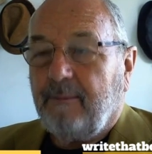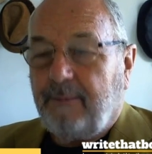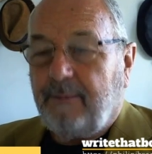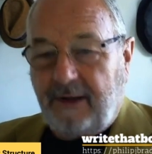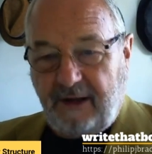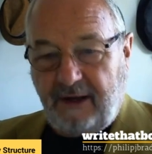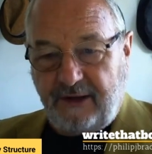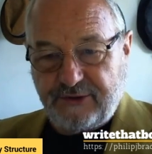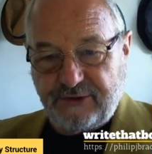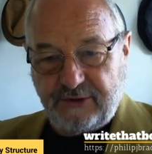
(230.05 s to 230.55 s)

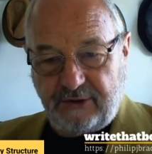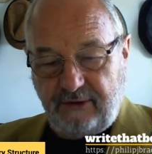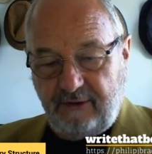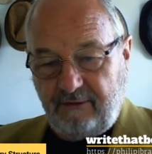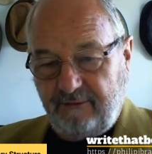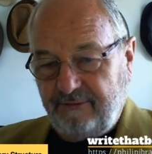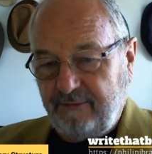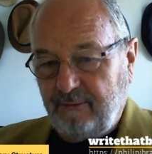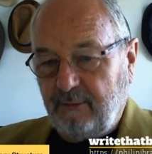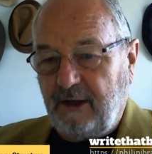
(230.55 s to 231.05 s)
pass on
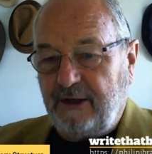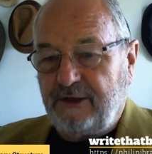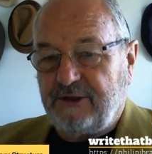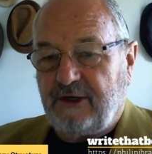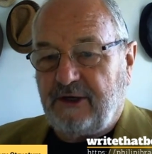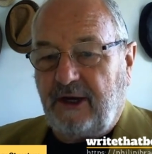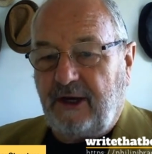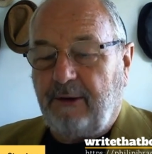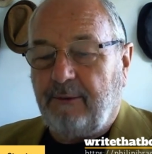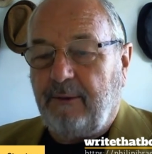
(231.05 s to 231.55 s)

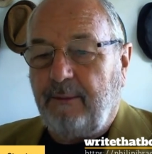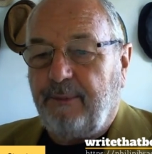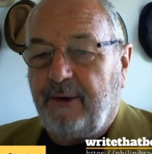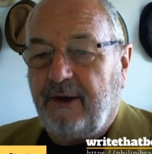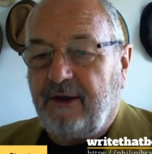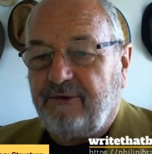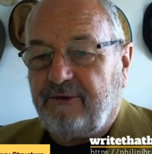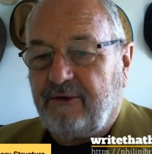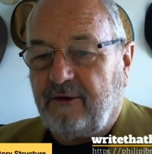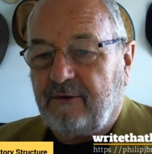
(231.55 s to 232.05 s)
information, how we
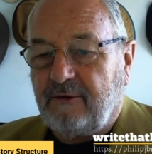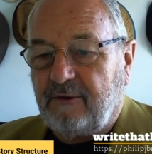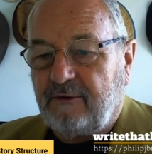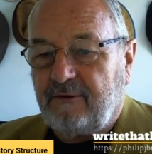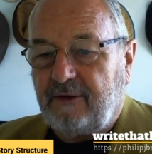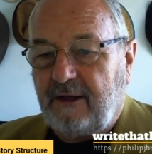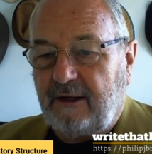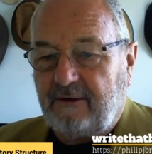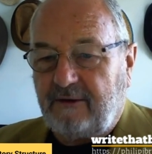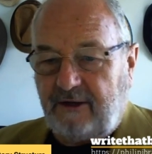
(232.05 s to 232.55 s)
pass on
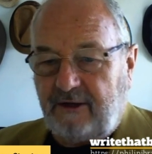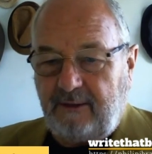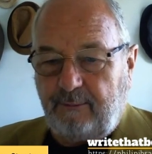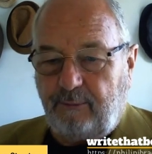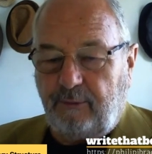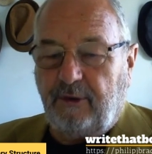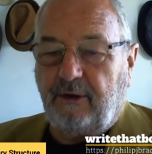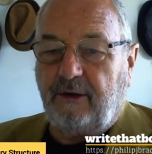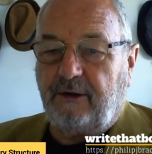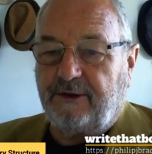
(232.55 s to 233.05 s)
that deep
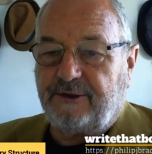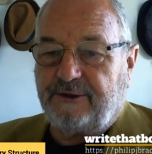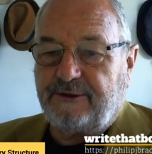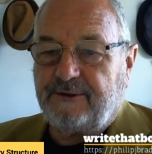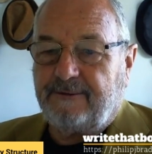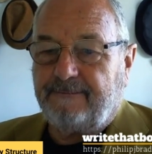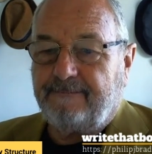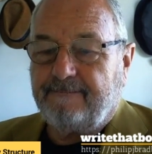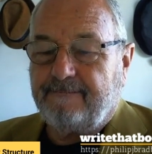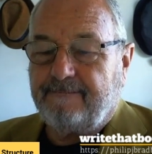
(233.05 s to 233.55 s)

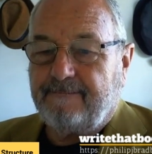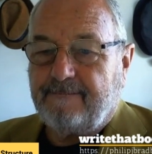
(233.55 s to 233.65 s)
knowledge.